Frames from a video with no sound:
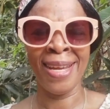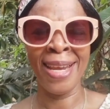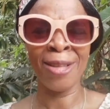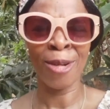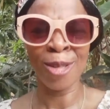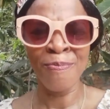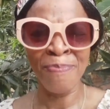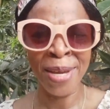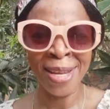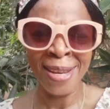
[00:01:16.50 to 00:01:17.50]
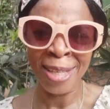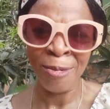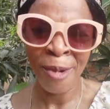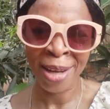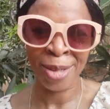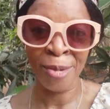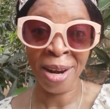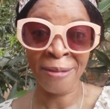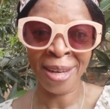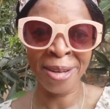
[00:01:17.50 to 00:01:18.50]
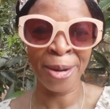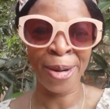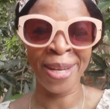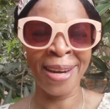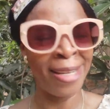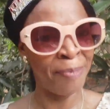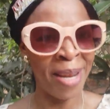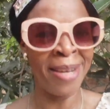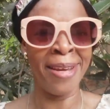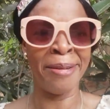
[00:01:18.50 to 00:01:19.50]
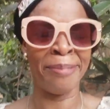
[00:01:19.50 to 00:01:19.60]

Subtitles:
Let us pick these words one after the other and explain them.